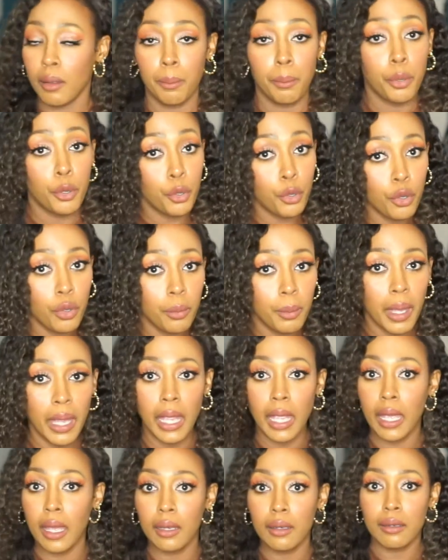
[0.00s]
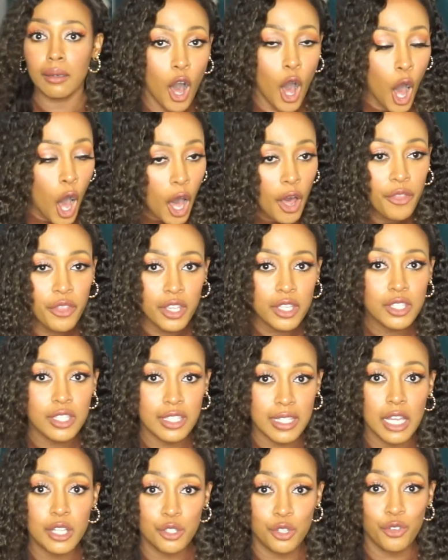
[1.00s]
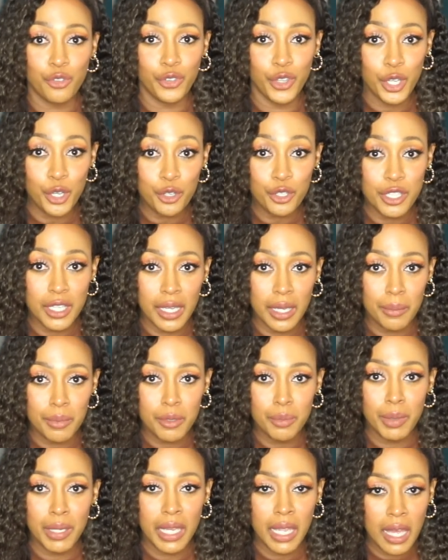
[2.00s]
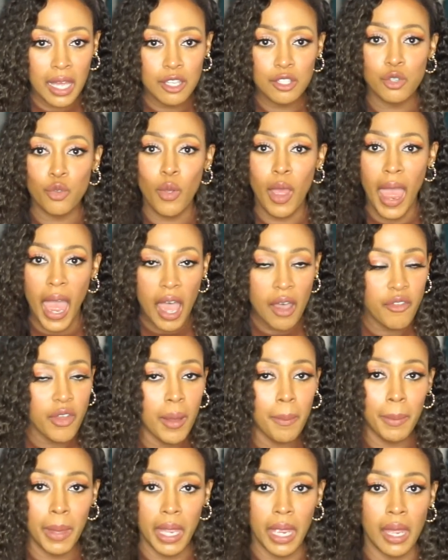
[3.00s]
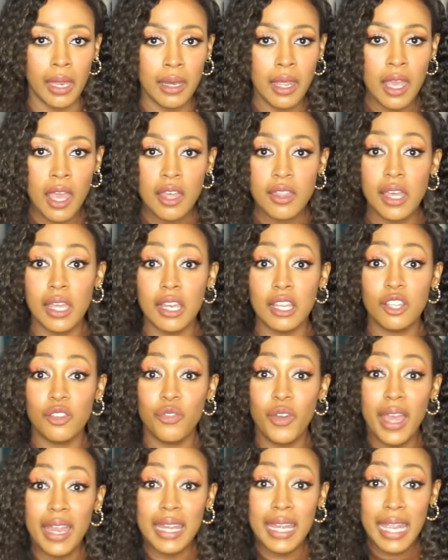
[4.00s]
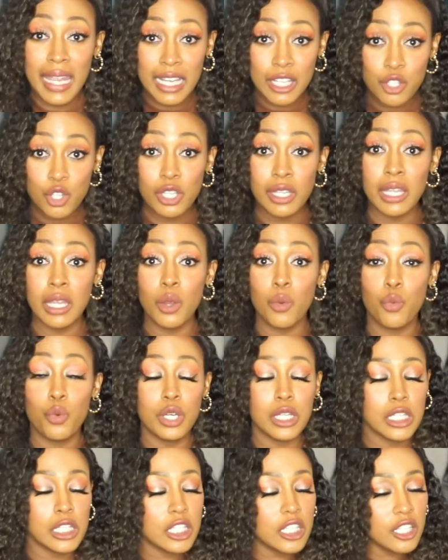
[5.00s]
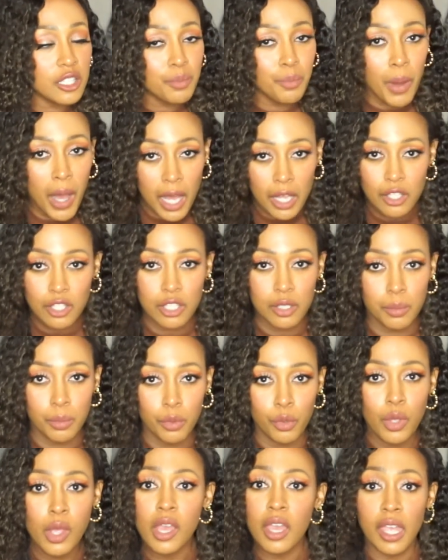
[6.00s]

pool man, all this is at your fingertips because you have a man that is financially responsible.